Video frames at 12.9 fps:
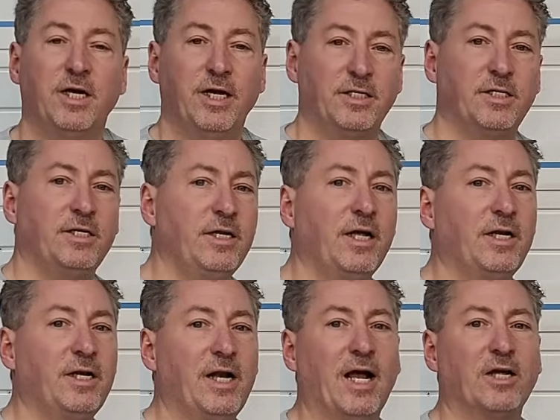It didn't get
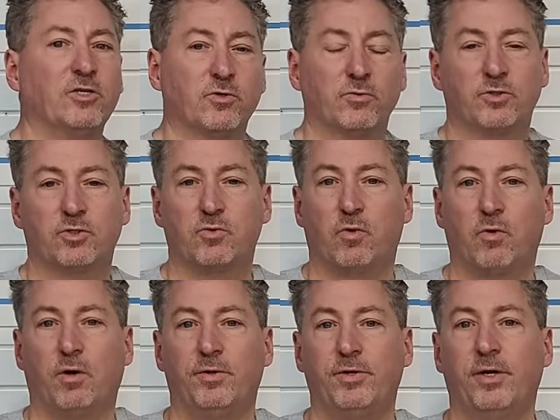an excellent
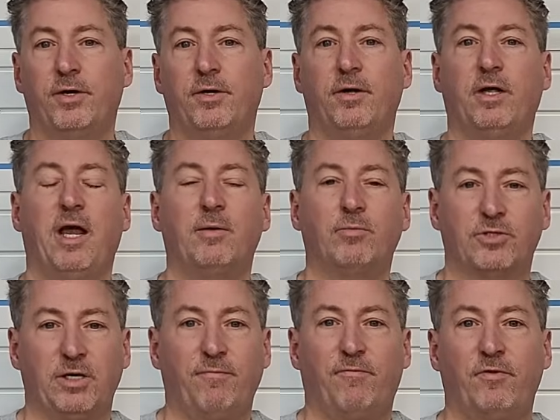score on the cable
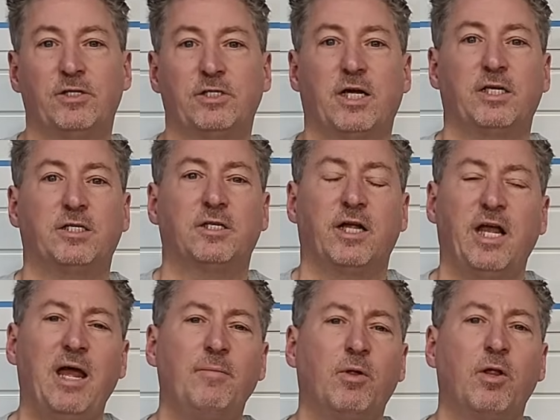deep freeze test. The
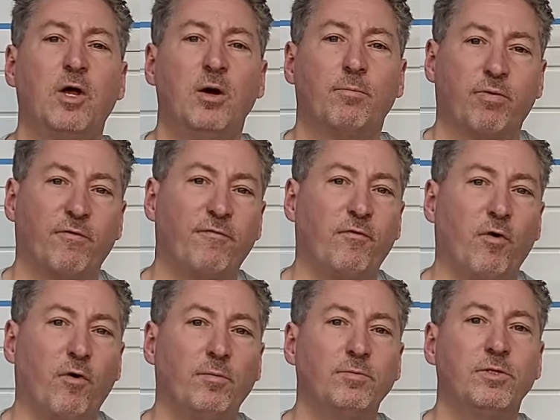cable
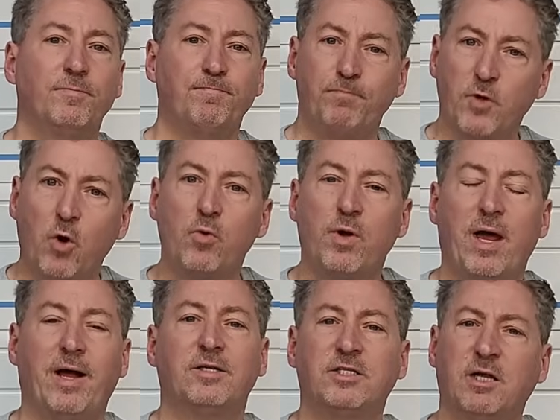performed
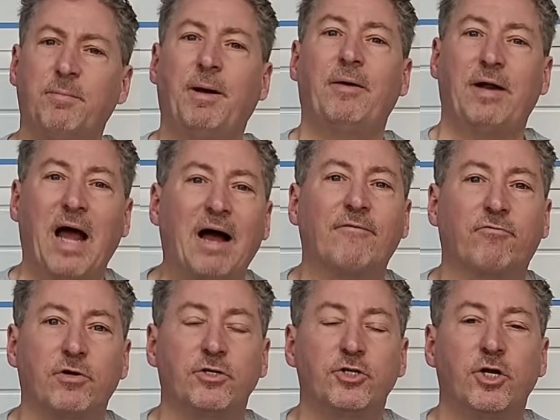okay, I'd say about
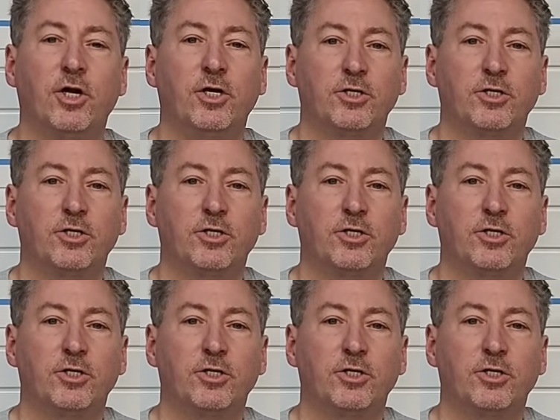average.